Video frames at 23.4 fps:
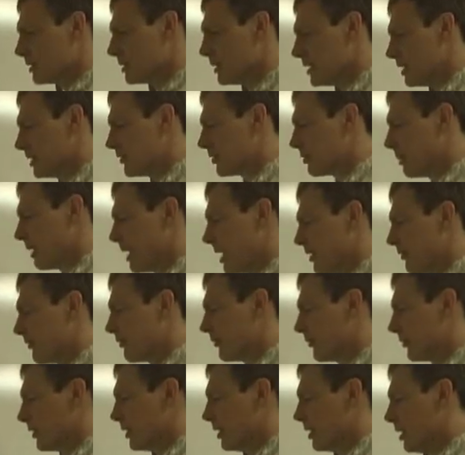T sub
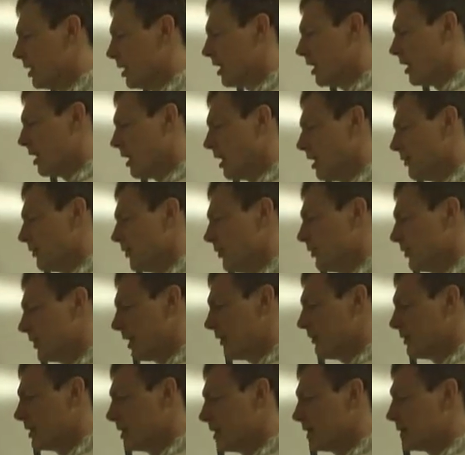f, of
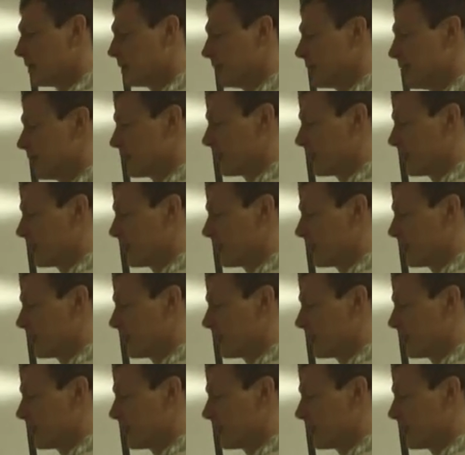70 degrees